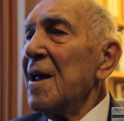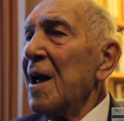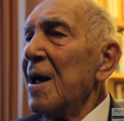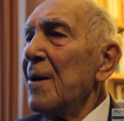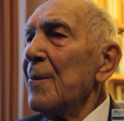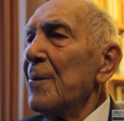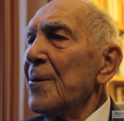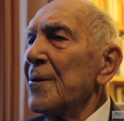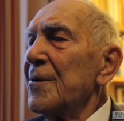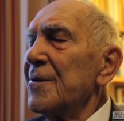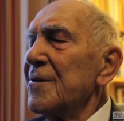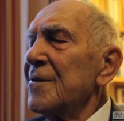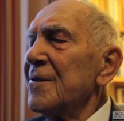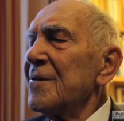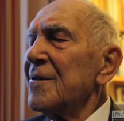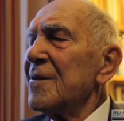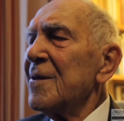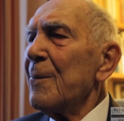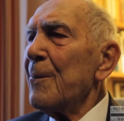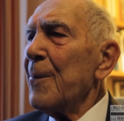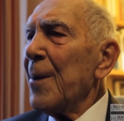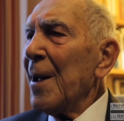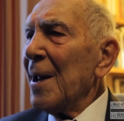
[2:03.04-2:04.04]
neighbors,
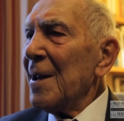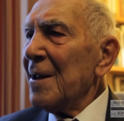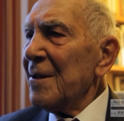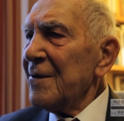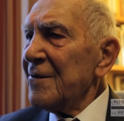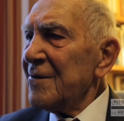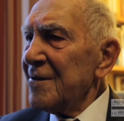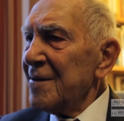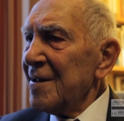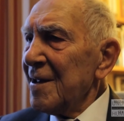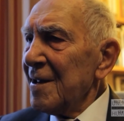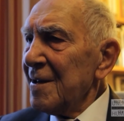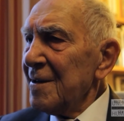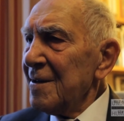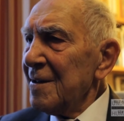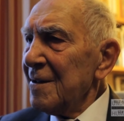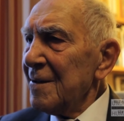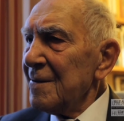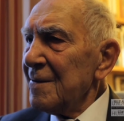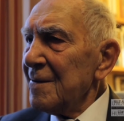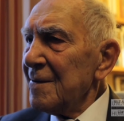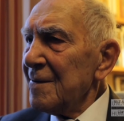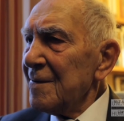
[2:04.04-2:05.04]
the
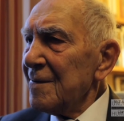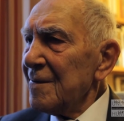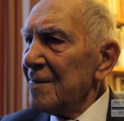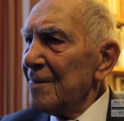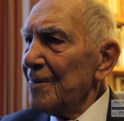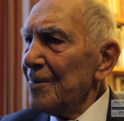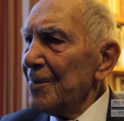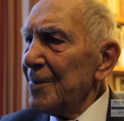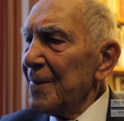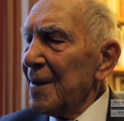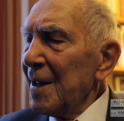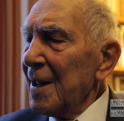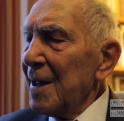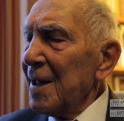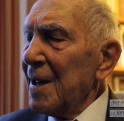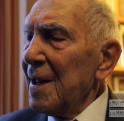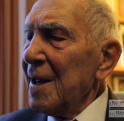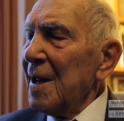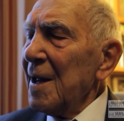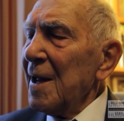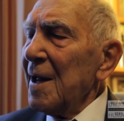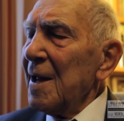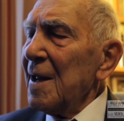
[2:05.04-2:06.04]
Palestinians.
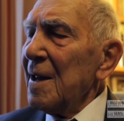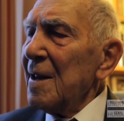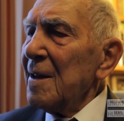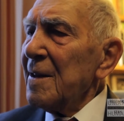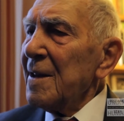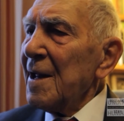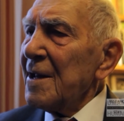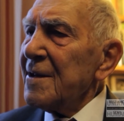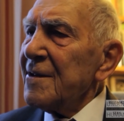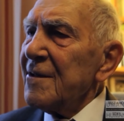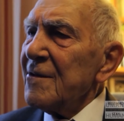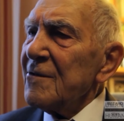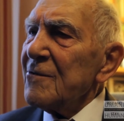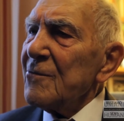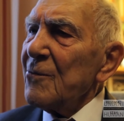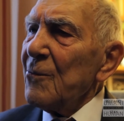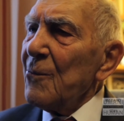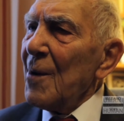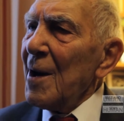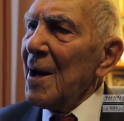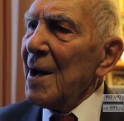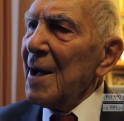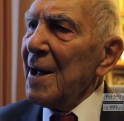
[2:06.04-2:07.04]
That is
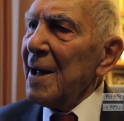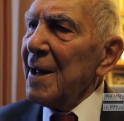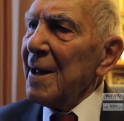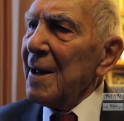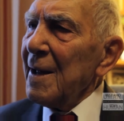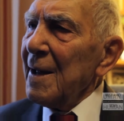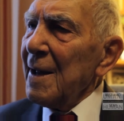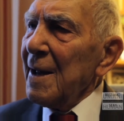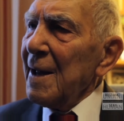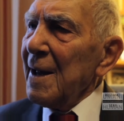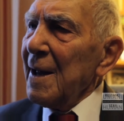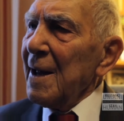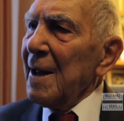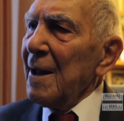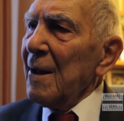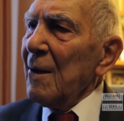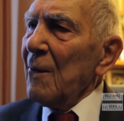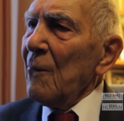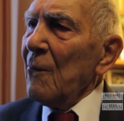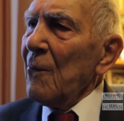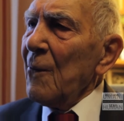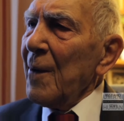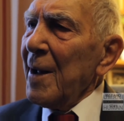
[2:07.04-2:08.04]
why
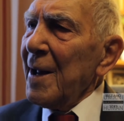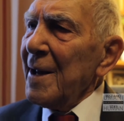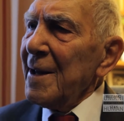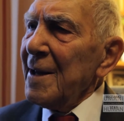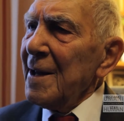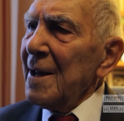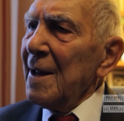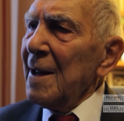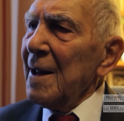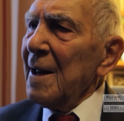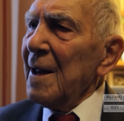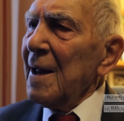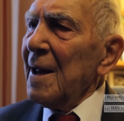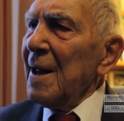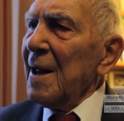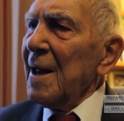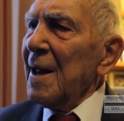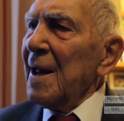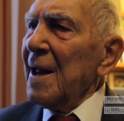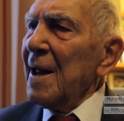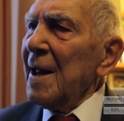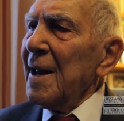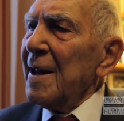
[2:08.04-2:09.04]
when
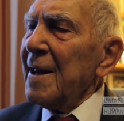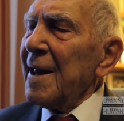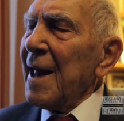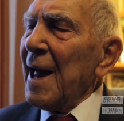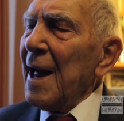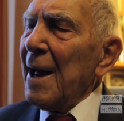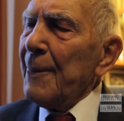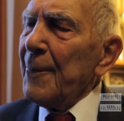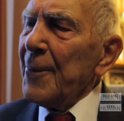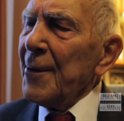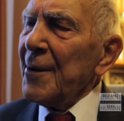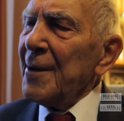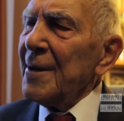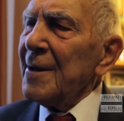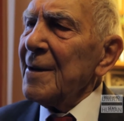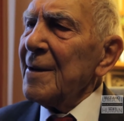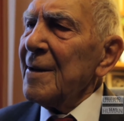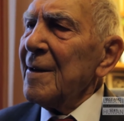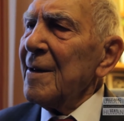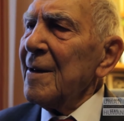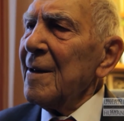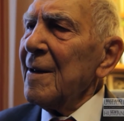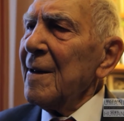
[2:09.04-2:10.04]
it
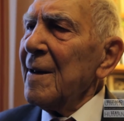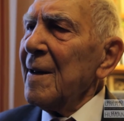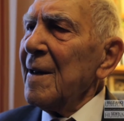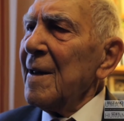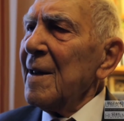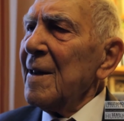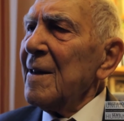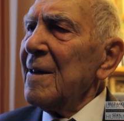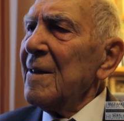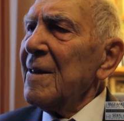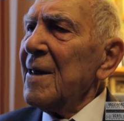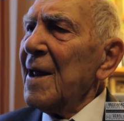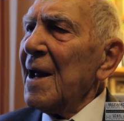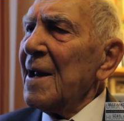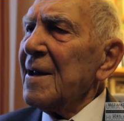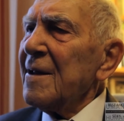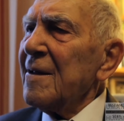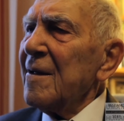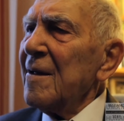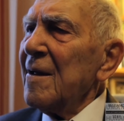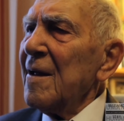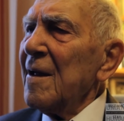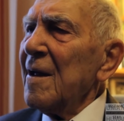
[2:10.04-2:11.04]
happened
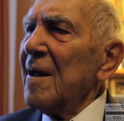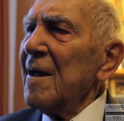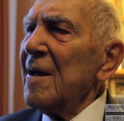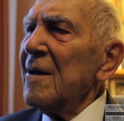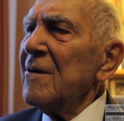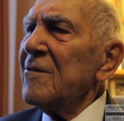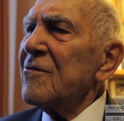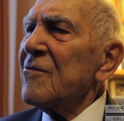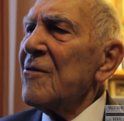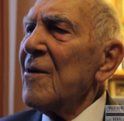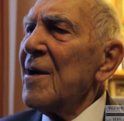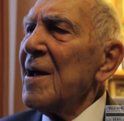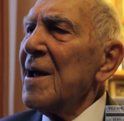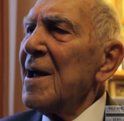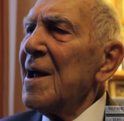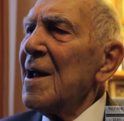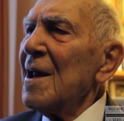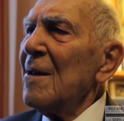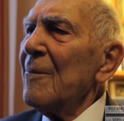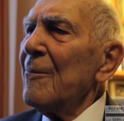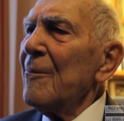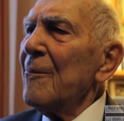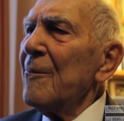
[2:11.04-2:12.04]
that
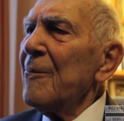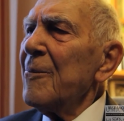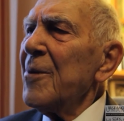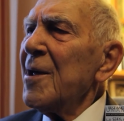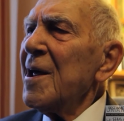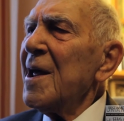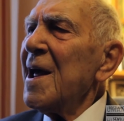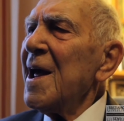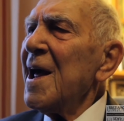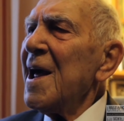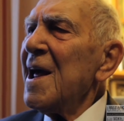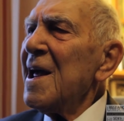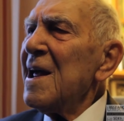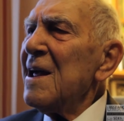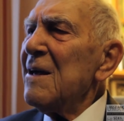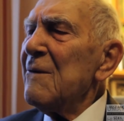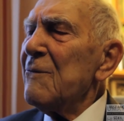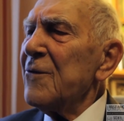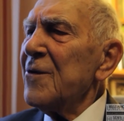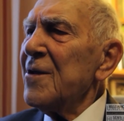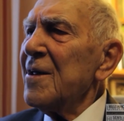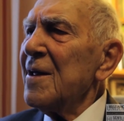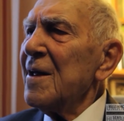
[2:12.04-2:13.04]
Israel
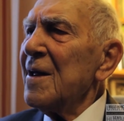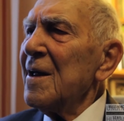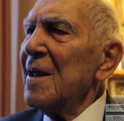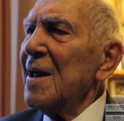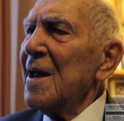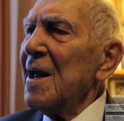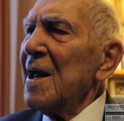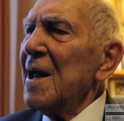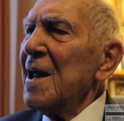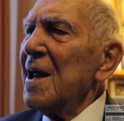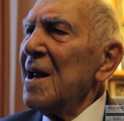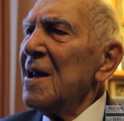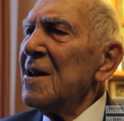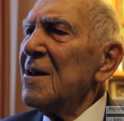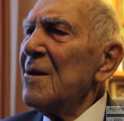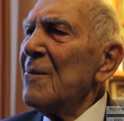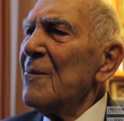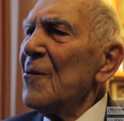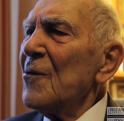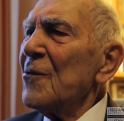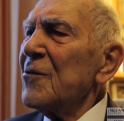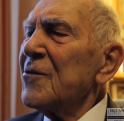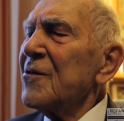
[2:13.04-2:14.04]
behaved in
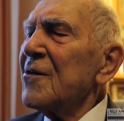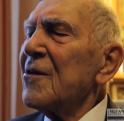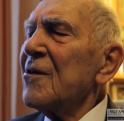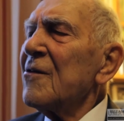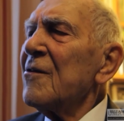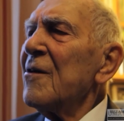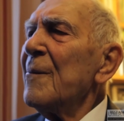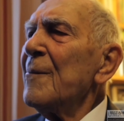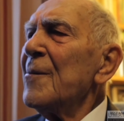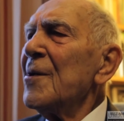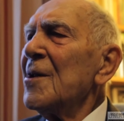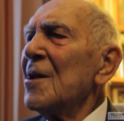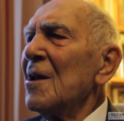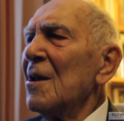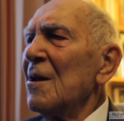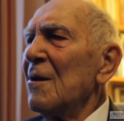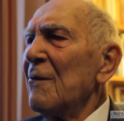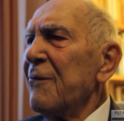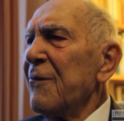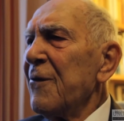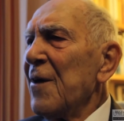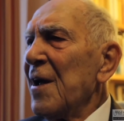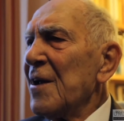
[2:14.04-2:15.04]
the most
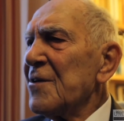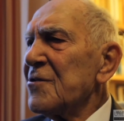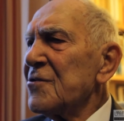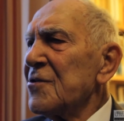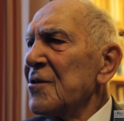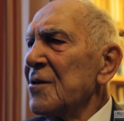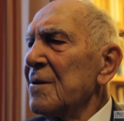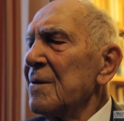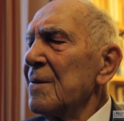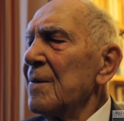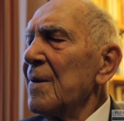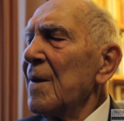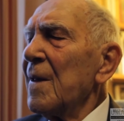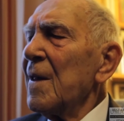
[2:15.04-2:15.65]
criminal fashion